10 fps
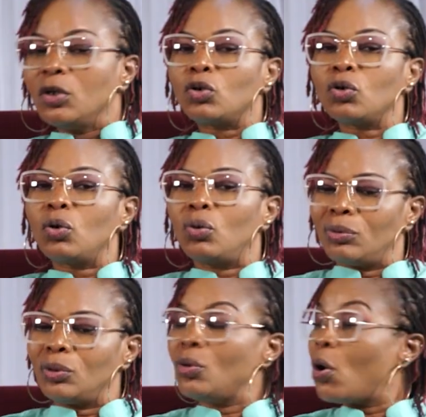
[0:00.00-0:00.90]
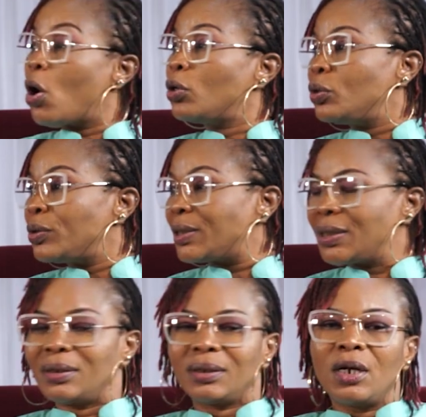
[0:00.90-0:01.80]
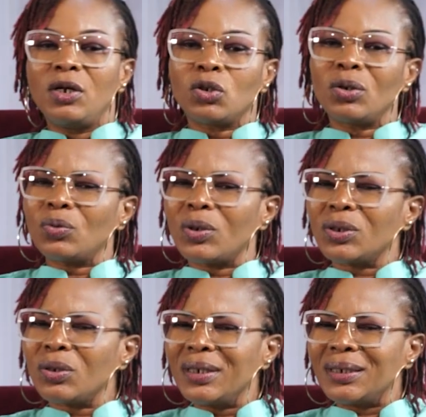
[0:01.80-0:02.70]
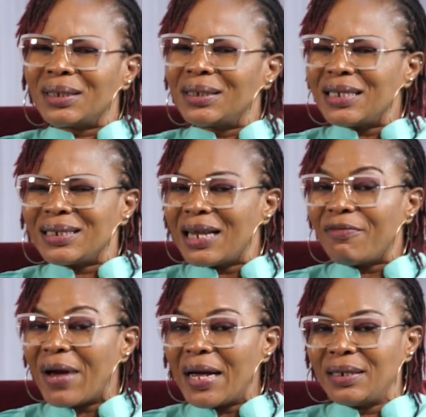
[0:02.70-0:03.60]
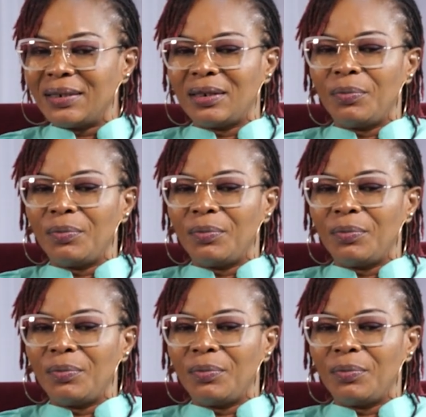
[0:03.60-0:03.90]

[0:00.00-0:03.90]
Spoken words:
So you know all those things. So it's never easy.